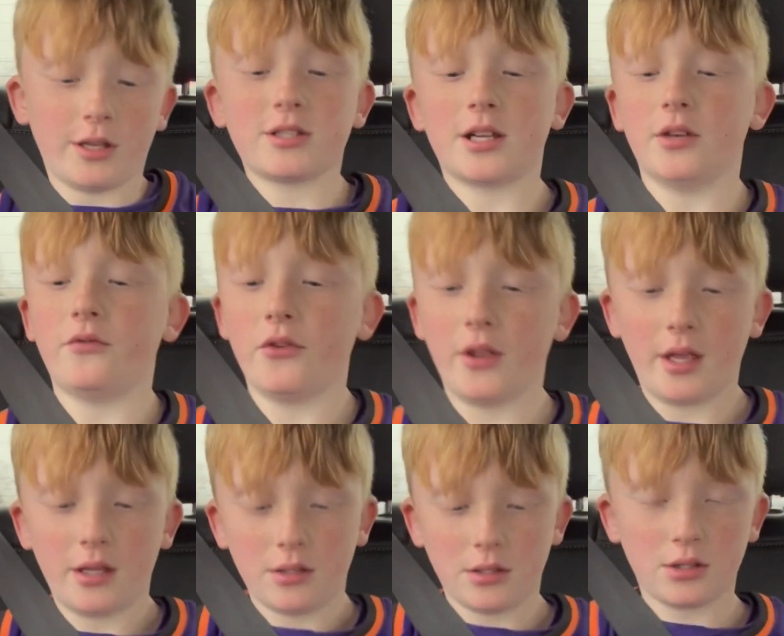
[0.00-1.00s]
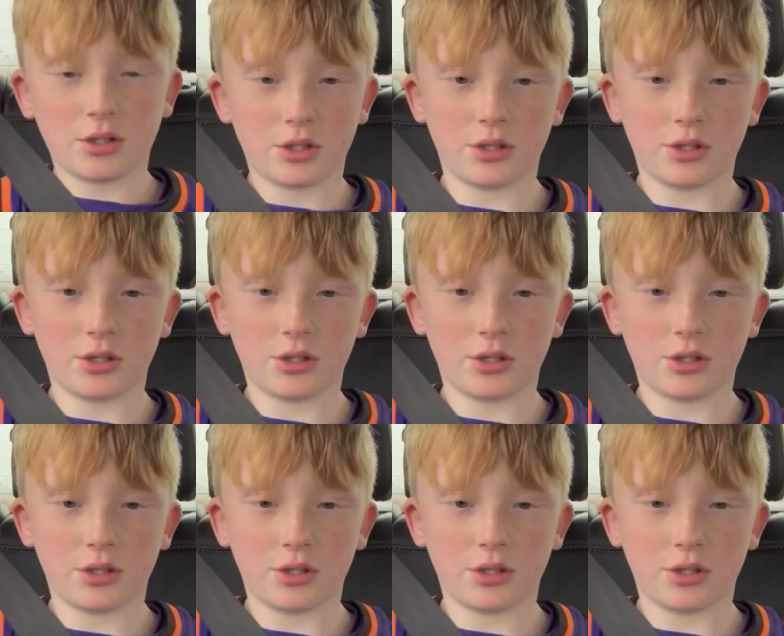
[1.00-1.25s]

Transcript: excited for that. So,